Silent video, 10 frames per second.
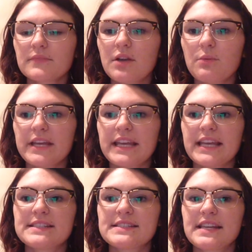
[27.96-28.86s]
we
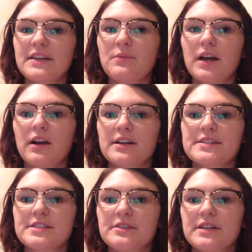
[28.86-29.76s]
can see what our
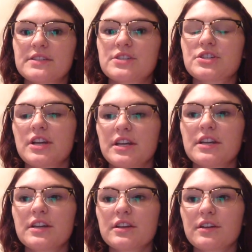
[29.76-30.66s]
students
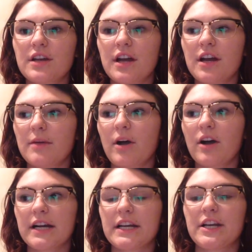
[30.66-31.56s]
should
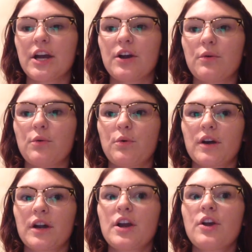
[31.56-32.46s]
already know
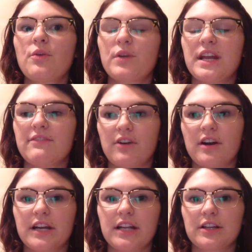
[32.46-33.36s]
or would have
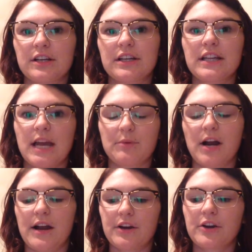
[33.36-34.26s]
already learned in that
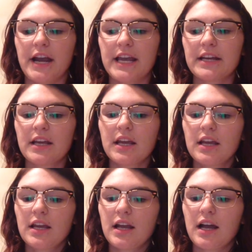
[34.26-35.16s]
prior grade.
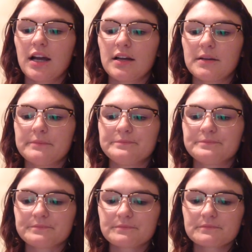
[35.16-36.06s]
And
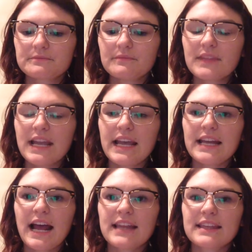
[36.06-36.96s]

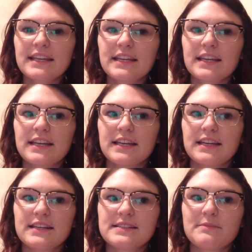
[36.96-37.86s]
I think
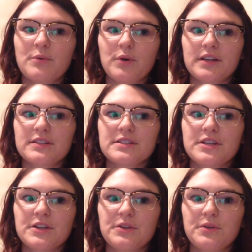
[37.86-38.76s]
it is important
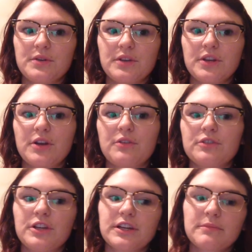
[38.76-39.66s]
to,
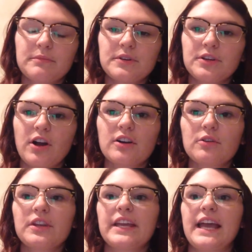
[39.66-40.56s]
look not
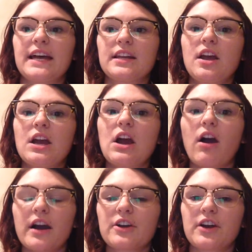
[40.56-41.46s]
only at
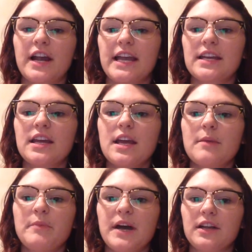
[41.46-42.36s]
our grade,
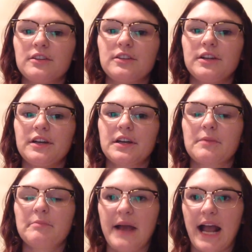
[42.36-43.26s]
but look
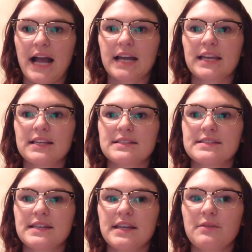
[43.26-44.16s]
back and
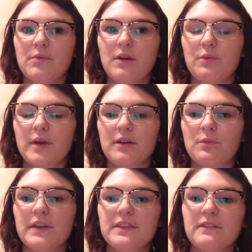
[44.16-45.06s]
see
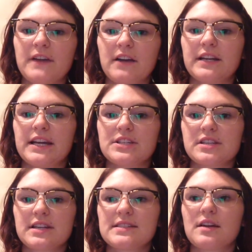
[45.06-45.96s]
what the
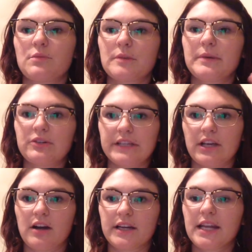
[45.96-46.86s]
foundation is that we're building
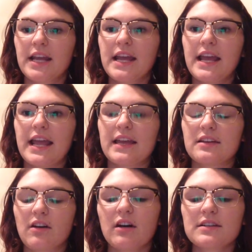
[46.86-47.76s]
on,
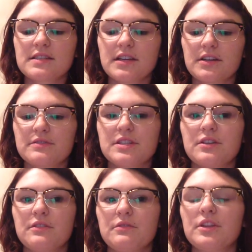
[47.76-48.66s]
and also
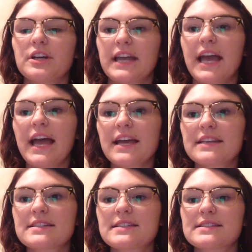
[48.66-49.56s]
to look
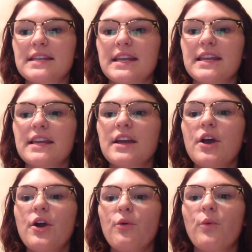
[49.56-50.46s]
ahead to see
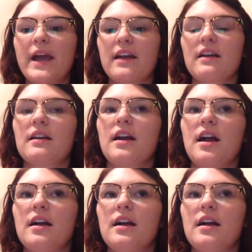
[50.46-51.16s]
where